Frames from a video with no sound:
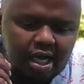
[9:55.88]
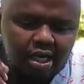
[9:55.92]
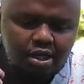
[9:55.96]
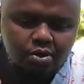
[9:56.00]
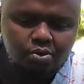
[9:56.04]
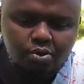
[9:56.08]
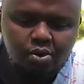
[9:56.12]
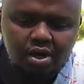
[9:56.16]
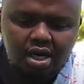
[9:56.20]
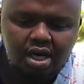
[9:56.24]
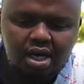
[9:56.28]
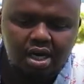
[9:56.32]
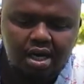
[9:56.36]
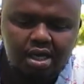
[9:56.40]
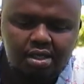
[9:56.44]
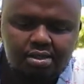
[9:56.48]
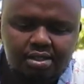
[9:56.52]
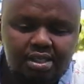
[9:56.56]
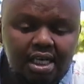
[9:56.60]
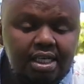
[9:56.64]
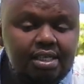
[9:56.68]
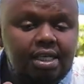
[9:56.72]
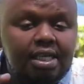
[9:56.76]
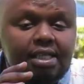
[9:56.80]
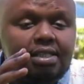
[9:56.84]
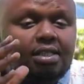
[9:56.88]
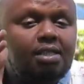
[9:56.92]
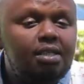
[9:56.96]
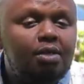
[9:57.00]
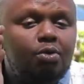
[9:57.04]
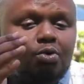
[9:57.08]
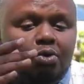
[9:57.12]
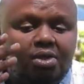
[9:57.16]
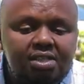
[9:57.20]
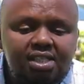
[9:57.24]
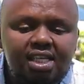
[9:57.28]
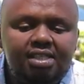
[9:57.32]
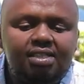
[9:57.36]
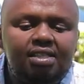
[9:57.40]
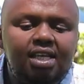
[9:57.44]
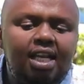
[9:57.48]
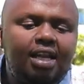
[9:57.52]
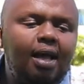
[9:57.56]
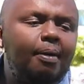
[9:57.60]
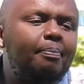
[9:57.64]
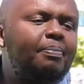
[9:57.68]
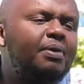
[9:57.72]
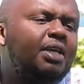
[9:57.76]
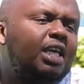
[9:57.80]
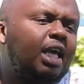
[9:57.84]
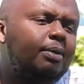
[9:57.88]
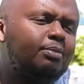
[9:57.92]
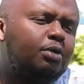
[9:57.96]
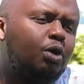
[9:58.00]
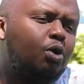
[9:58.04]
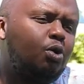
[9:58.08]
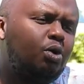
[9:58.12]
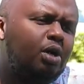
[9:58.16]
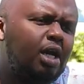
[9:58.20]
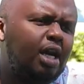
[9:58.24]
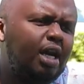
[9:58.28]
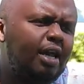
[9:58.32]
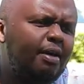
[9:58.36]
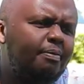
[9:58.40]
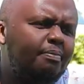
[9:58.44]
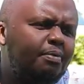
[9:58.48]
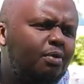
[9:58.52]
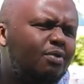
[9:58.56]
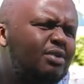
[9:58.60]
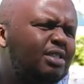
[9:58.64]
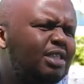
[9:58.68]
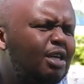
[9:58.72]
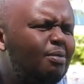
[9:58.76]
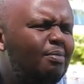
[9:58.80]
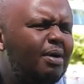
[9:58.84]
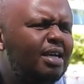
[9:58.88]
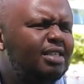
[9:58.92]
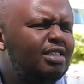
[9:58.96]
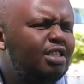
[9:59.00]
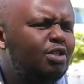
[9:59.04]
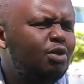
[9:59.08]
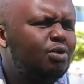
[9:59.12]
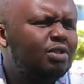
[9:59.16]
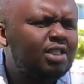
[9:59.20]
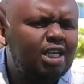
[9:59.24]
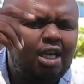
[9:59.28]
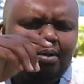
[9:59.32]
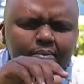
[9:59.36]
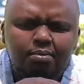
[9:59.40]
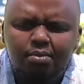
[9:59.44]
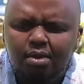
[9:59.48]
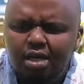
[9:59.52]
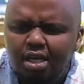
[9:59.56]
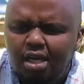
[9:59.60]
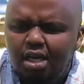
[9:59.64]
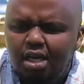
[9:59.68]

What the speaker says: alikuwa na size hizi unajua size la pick mtu akona lap mm. Imagine your time